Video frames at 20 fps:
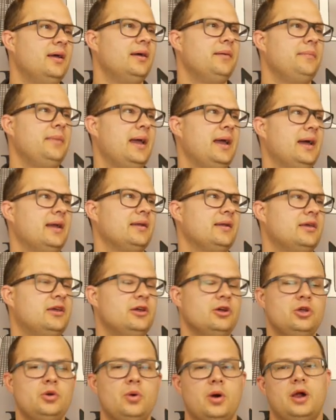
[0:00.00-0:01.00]
man,
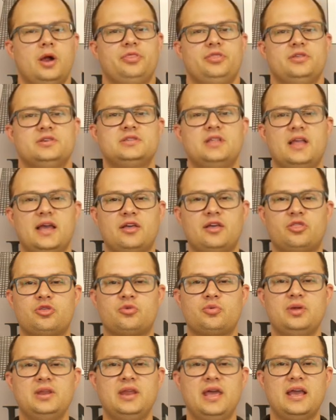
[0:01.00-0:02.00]
here you are at this like
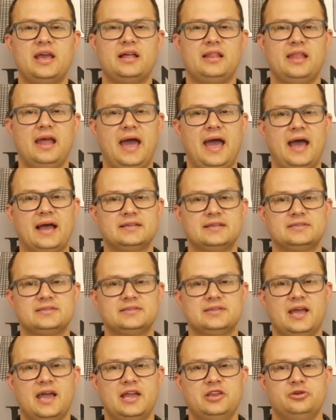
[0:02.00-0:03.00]
three-day class,
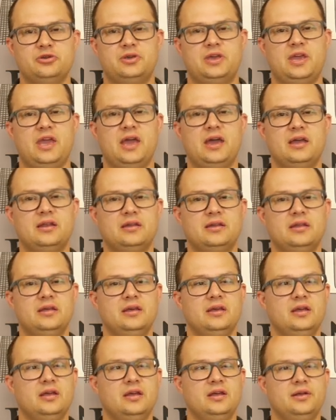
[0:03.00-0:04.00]
and you can't,
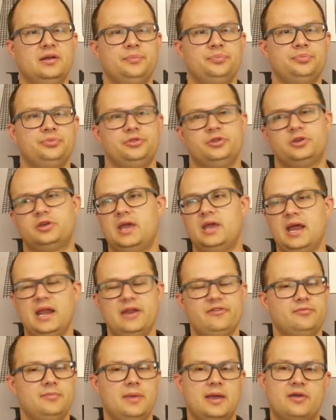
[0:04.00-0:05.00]
you can't
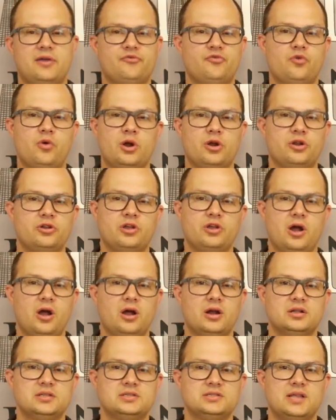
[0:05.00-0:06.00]
even make it 400
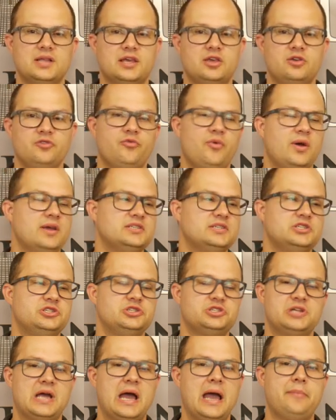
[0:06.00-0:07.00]
yards. Like you've wasted
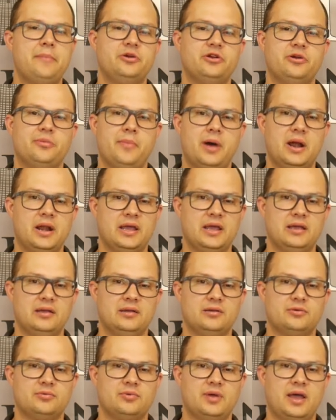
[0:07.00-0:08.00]
your time and your money,
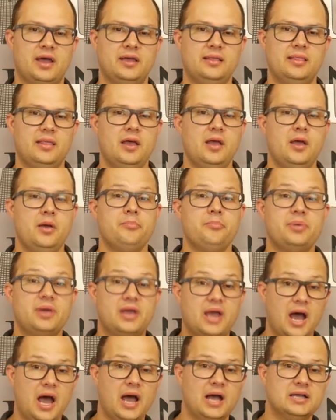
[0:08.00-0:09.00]
right?
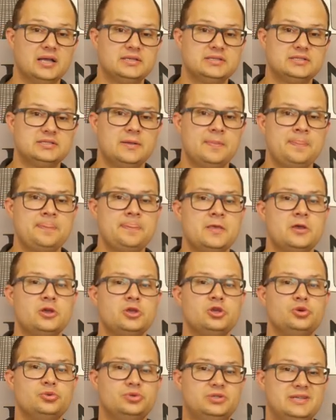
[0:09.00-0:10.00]
Because
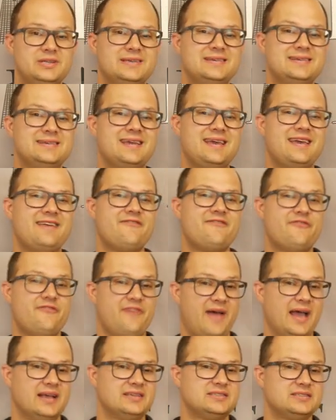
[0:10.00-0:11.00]
you didn't
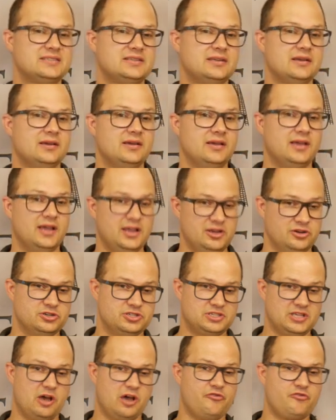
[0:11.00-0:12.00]
invest in
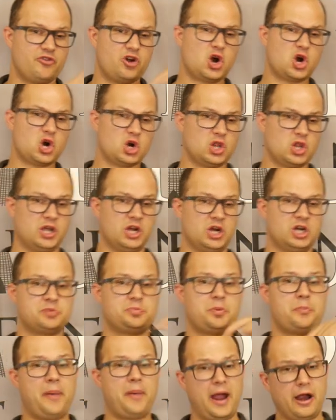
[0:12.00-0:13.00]
yourself earlier to
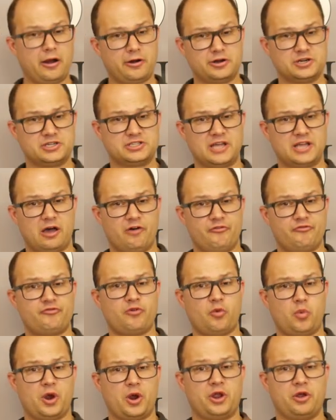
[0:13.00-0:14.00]
prepare yourself for
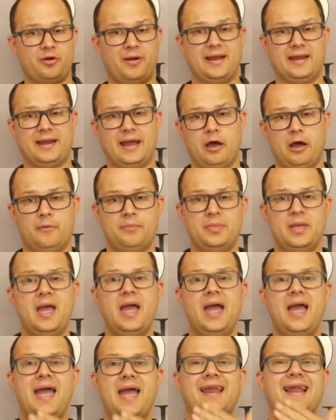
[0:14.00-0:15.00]
where you're at now.
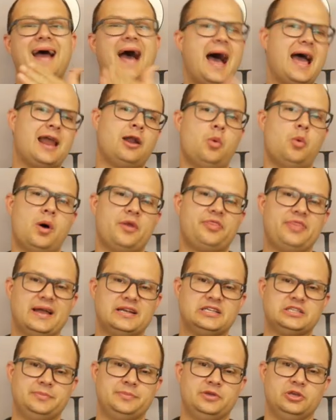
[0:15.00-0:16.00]
And I don't want
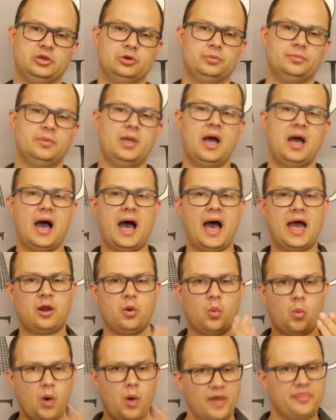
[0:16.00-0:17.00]
that to be you. I
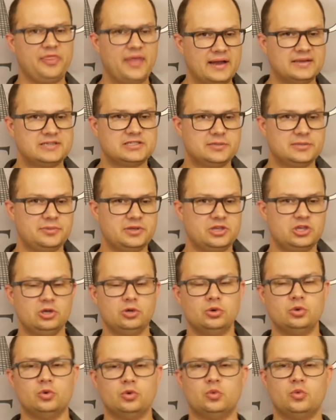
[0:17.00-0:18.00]
don't want that to be
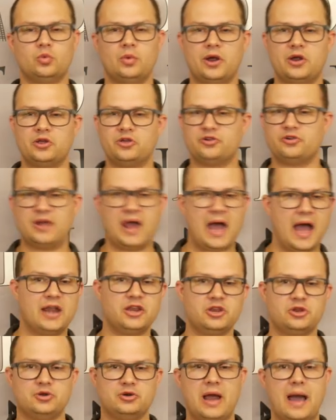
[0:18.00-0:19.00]
you where you're not
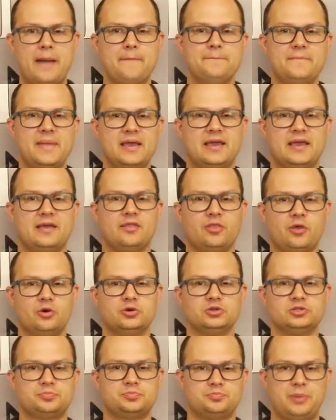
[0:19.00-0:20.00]
you're not making
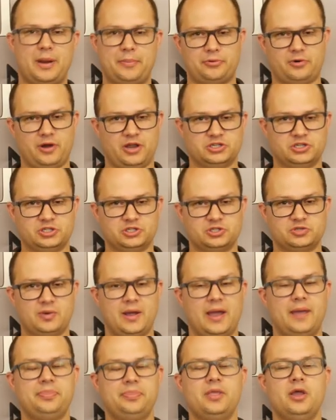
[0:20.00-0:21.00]
those preparations,
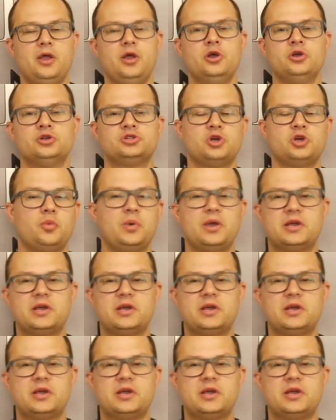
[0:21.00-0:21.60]
right? So we